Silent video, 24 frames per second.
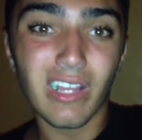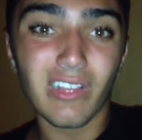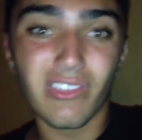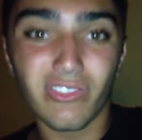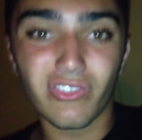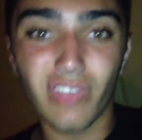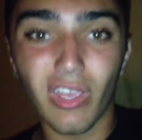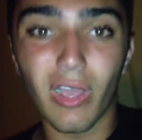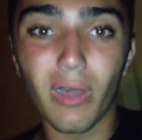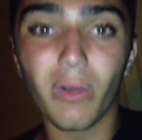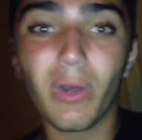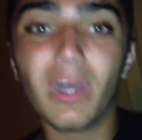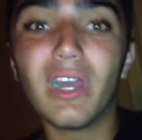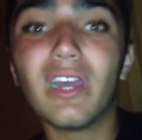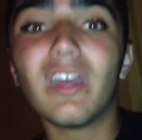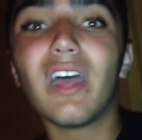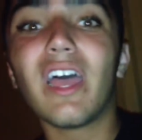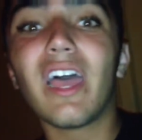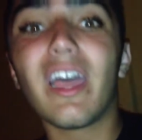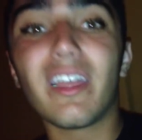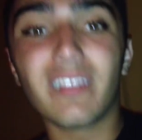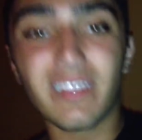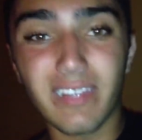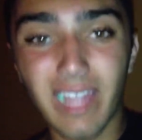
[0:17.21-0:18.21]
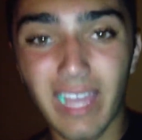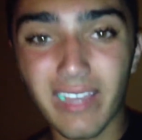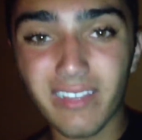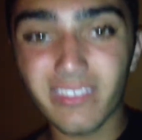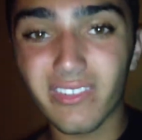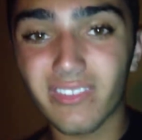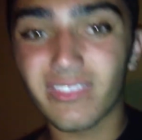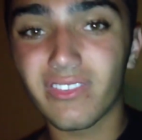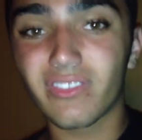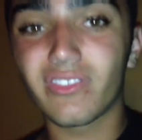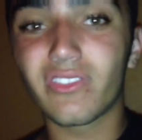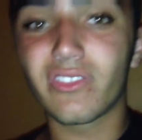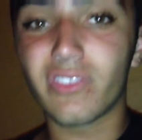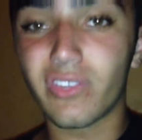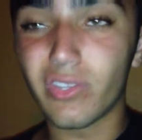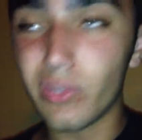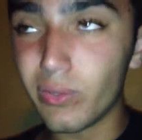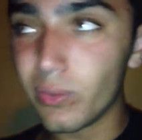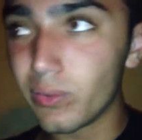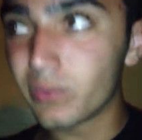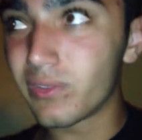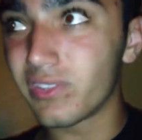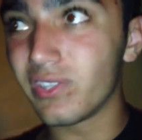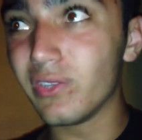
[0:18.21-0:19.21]
So, next
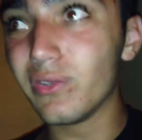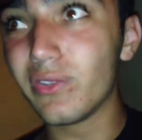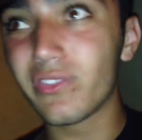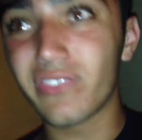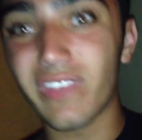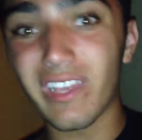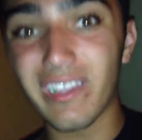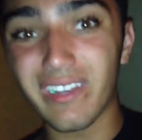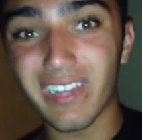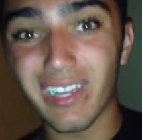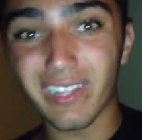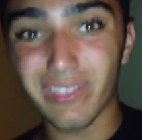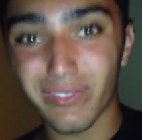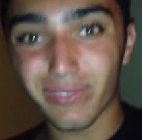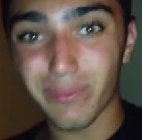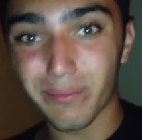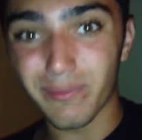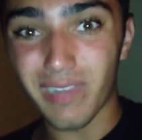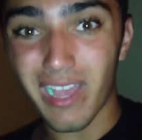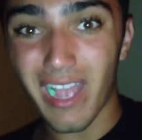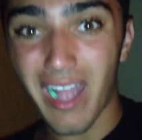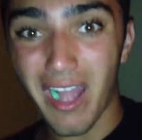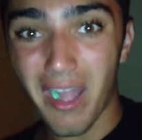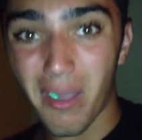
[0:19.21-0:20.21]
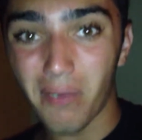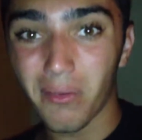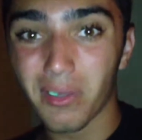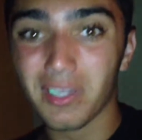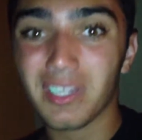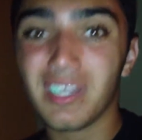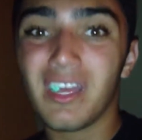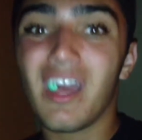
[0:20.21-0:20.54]
two Tuesday nights from now,